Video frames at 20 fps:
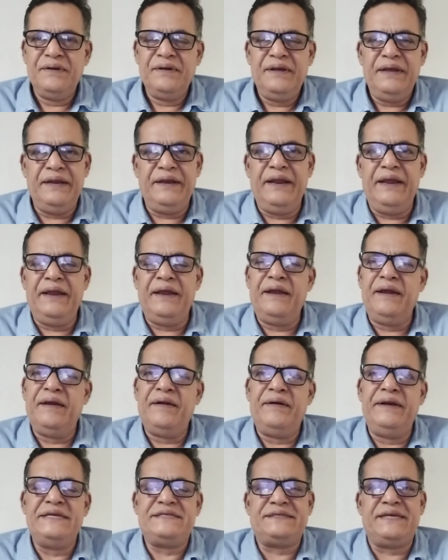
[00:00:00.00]
in a
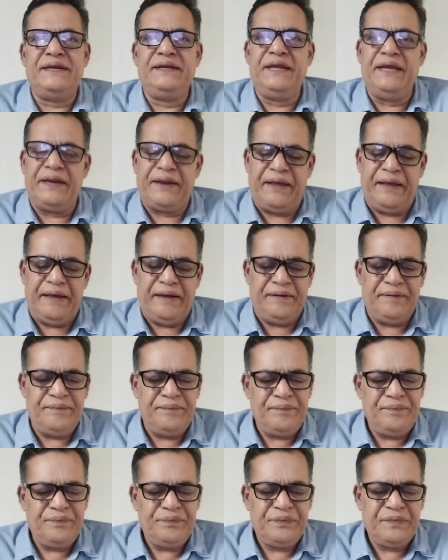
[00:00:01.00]
distant area.
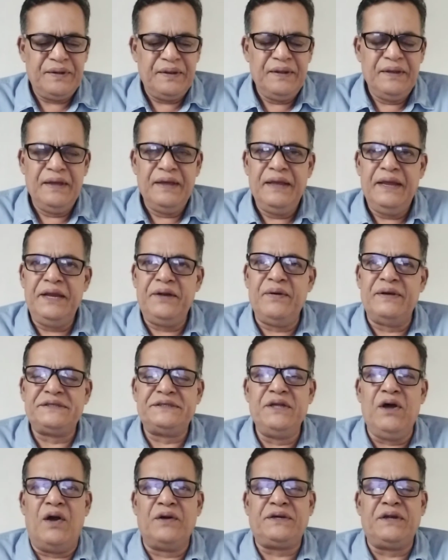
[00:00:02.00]
It was
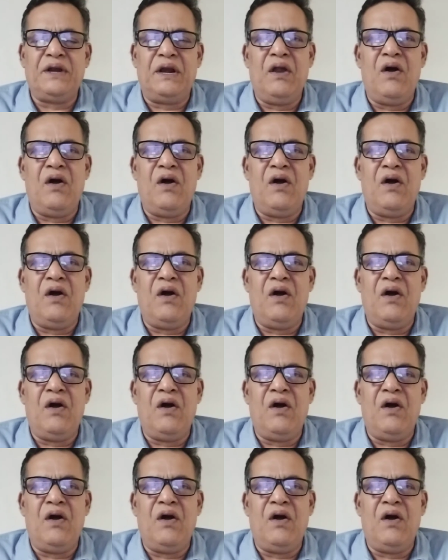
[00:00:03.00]
Dr.